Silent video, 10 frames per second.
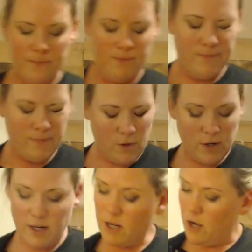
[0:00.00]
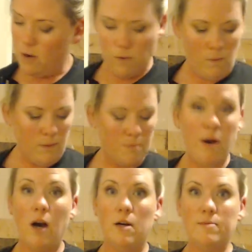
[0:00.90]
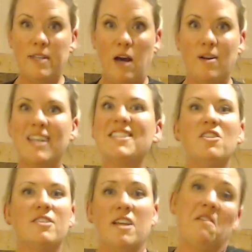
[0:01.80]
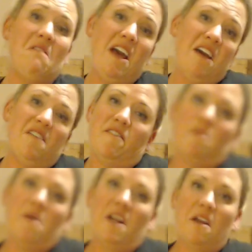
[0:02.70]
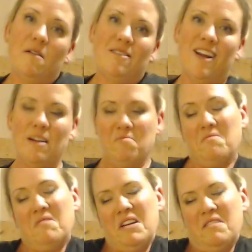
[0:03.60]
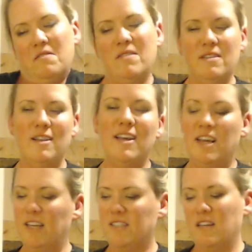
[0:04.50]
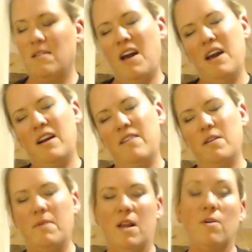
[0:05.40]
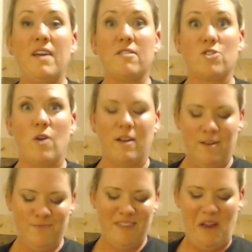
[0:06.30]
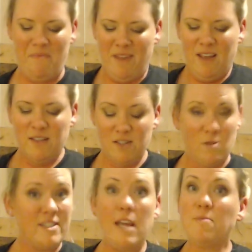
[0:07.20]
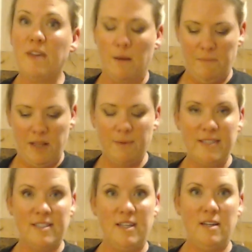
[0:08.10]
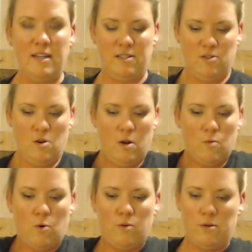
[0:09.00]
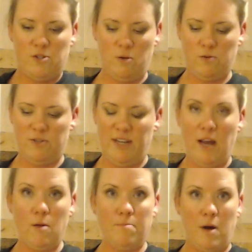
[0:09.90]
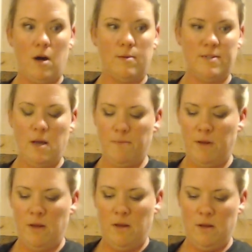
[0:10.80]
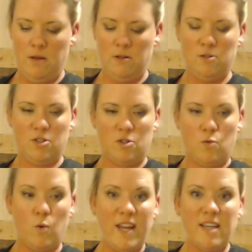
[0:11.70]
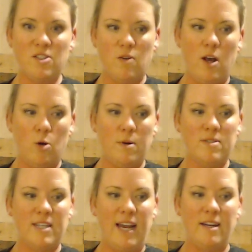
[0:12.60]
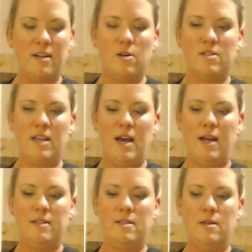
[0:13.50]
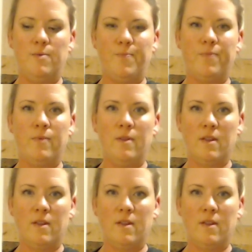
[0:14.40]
You're going to go palms out because it looks like, I don't have any money, right? It's the, I don't have any money without the shrug, okay? So same thing, belly button's in, nice strong, roll those shoulders down, palms up, squeeze your elbows tight into your sides, come